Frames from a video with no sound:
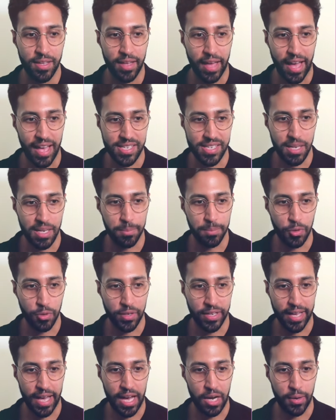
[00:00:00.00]
as I'm
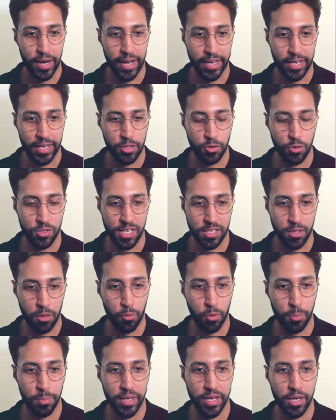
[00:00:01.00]
building out, I can use
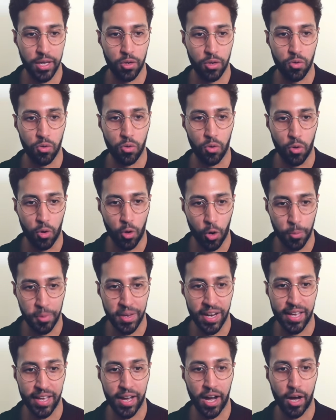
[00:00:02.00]
Anthropic or
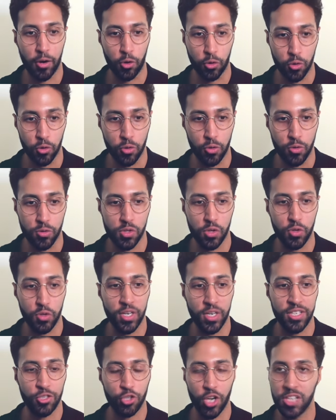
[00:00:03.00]
OpenAI or Google. So you
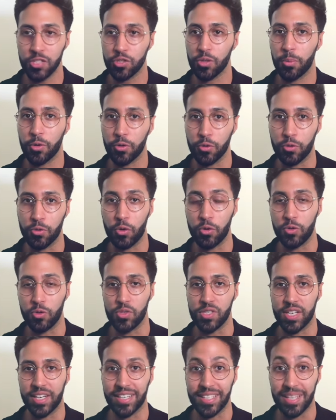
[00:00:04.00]
can change the model you're
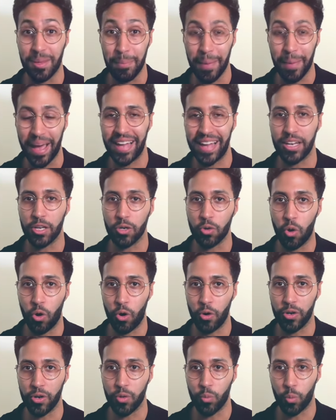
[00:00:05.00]
using depending
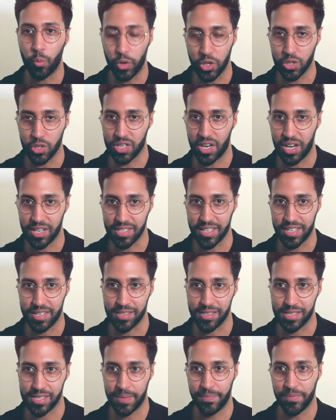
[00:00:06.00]
on what your task
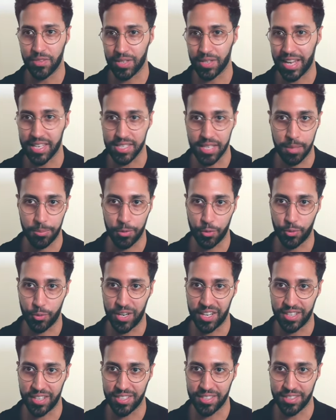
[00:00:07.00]
is. So that's going to be
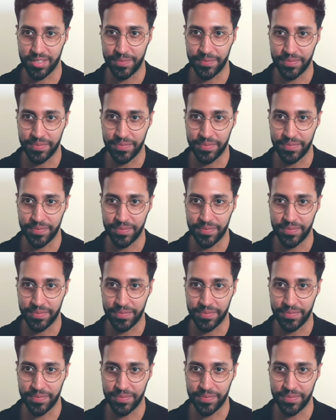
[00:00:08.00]
really good.